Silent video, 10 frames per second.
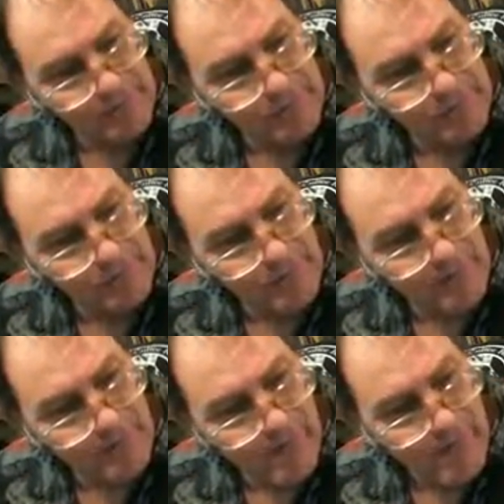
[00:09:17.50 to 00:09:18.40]
with the
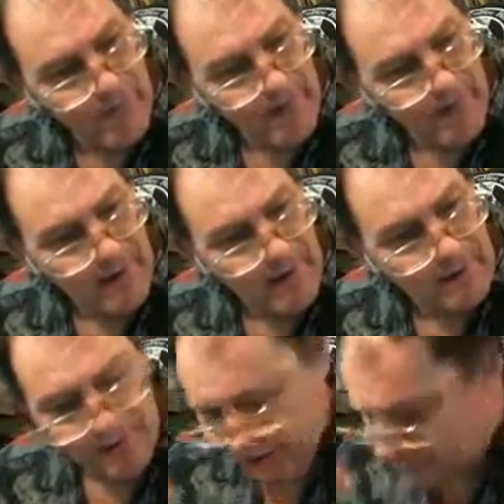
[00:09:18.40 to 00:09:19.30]

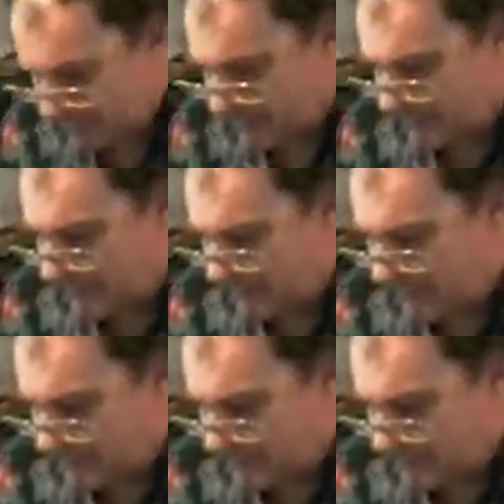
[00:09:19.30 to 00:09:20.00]
Lincoln on a log.